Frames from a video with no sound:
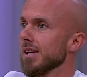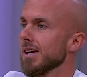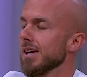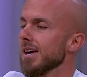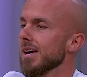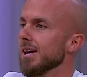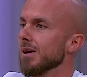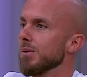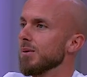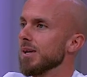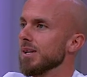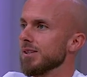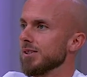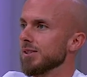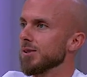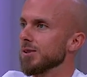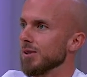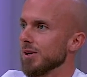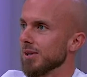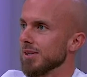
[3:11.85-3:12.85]
And we turn
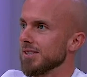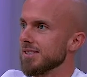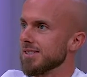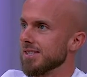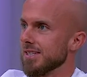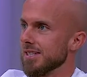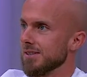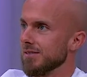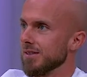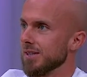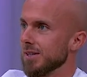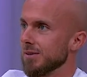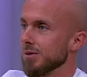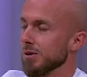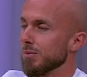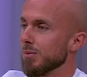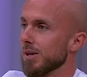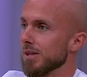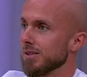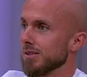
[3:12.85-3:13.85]
on the TV, we're
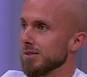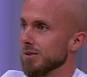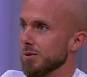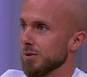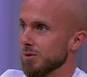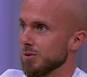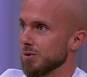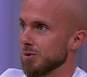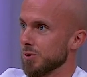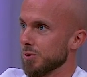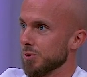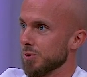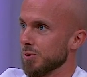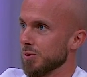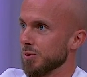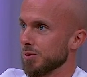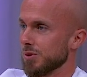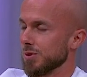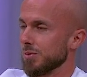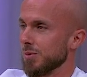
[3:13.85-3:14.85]
about to go to school,
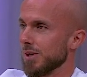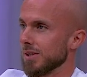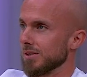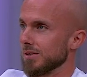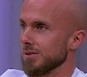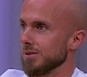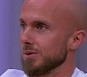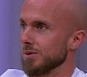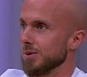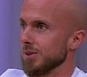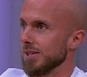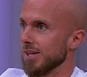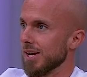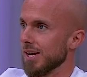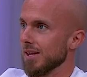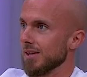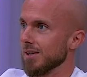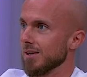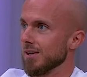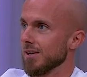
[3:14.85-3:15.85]
to walk to school
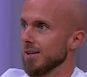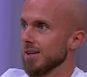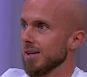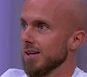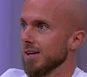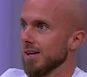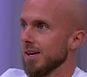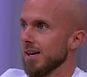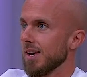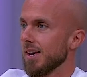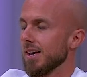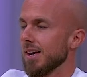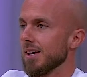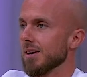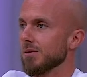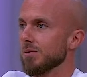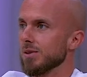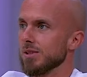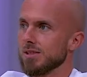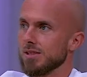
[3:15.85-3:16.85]
together, and
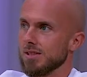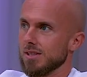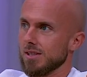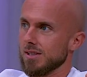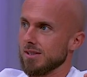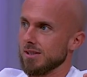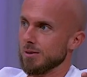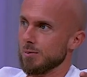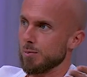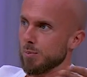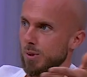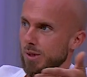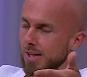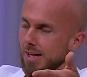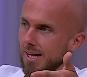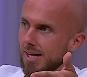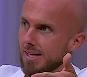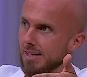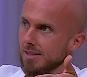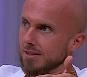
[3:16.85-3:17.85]
we see these
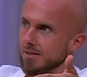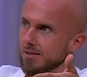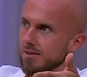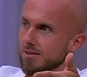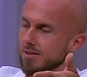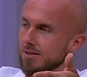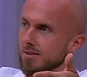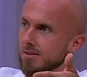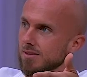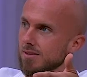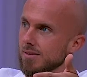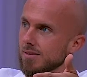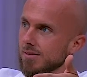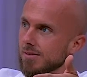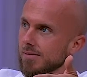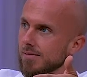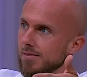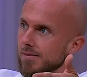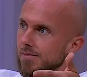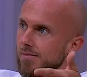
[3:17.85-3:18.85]
planes
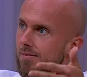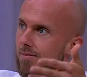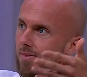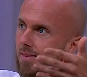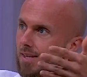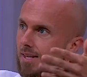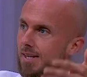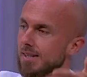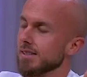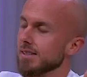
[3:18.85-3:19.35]
hit these